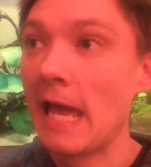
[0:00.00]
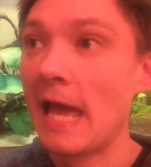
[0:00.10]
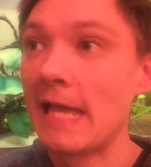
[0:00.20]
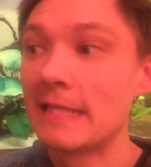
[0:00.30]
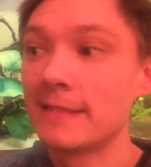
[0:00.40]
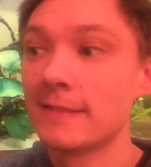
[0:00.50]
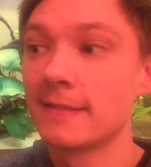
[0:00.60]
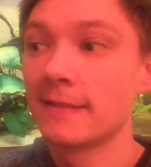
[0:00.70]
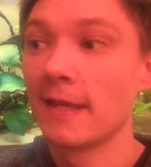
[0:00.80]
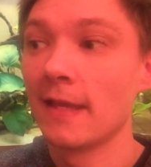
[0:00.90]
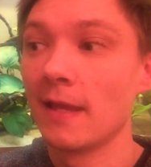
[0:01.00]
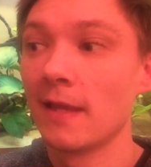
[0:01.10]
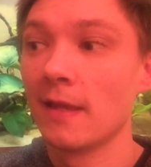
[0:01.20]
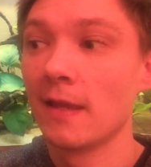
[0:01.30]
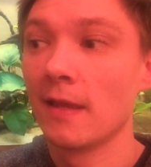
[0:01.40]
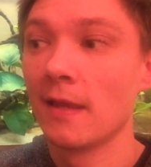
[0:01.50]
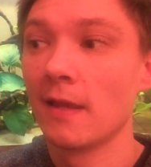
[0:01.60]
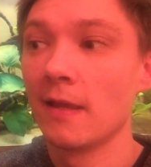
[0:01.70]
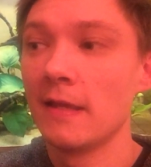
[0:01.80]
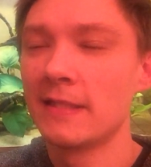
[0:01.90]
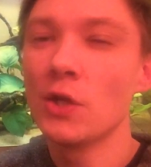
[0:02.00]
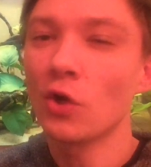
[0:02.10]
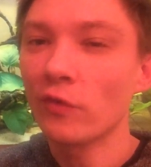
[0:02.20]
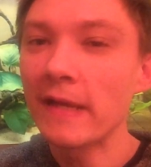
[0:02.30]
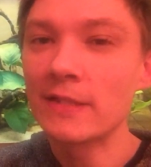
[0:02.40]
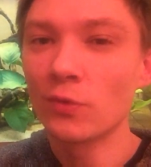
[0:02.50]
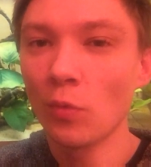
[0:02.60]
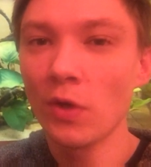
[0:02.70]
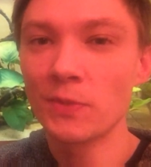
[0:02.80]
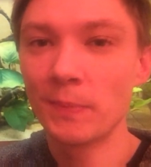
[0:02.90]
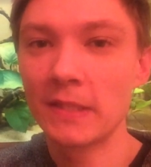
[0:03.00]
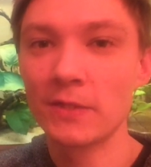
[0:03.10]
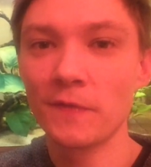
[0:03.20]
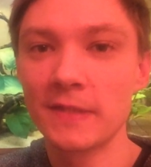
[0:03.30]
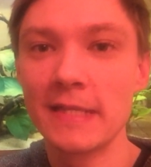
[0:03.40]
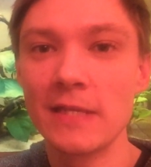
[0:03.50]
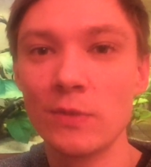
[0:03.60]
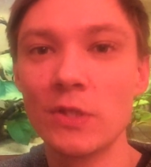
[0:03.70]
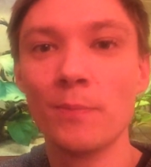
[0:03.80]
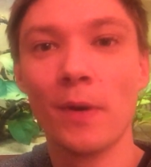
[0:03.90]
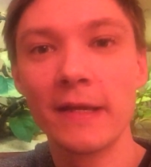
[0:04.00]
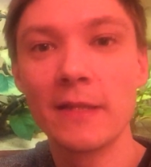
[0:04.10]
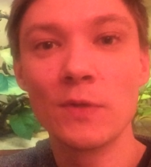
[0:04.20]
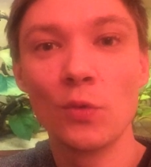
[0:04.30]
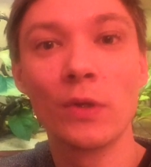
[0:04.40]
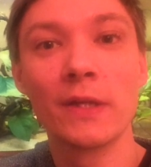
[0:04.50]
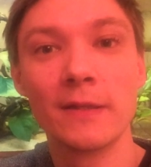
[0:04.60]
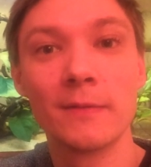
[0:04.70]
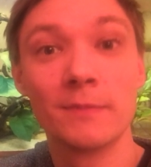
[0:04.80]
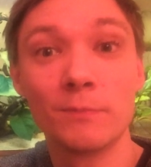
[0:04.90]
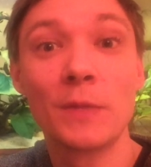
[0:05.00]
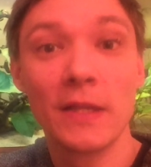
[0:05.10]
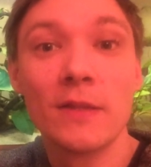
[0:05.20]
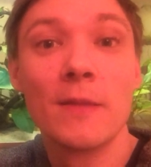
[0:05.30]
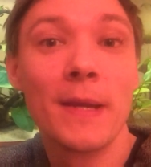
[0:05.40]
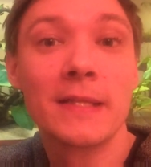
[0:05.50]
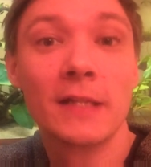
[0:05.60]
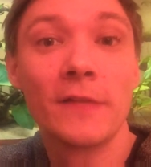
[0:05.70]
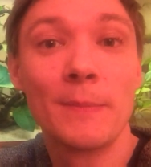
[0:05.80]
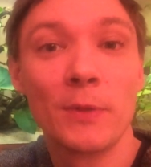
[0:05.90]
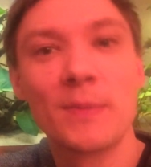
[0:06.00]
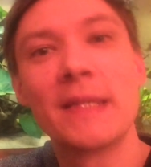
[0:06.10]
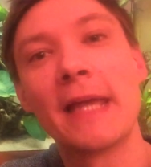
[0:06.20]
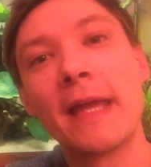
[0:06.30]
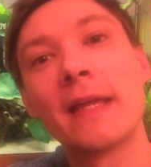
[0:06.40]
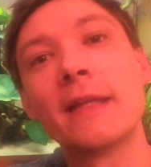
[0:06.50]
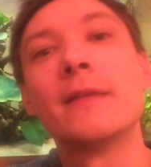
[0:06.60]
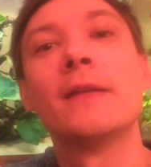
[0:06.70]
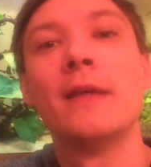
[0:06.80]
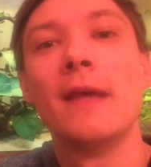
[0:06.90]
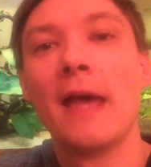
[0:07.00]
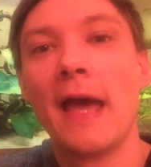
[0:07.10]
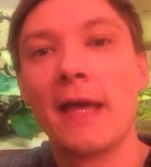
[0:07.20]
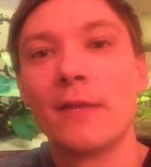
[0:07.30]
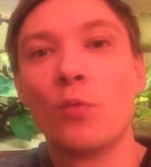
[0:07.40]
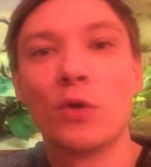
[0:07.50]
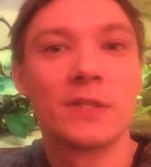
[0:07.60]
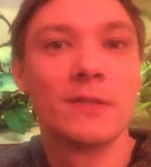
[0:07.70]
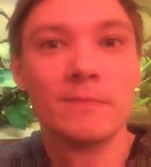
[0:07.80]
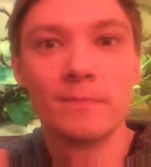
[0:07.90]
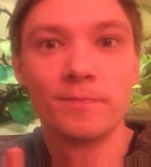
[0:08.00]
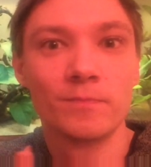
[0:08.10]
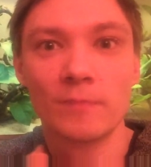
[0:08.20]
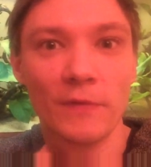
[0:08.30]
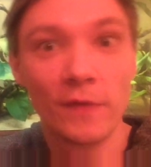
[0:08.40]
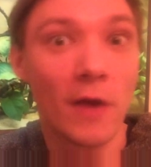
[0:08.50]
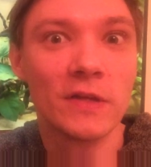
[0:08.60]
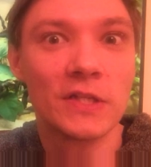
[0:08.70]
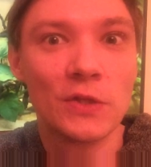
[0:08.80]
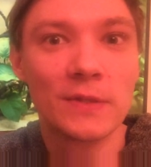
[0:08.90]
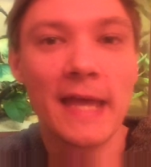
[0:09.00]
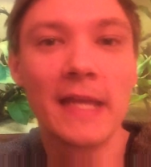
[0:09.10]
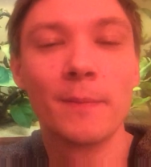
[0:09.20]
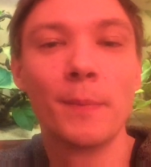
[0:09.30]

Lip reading: And it's not great to watch because obviously when you buy them, you want to give them the best life they possibly can and watch them flourish in your tank.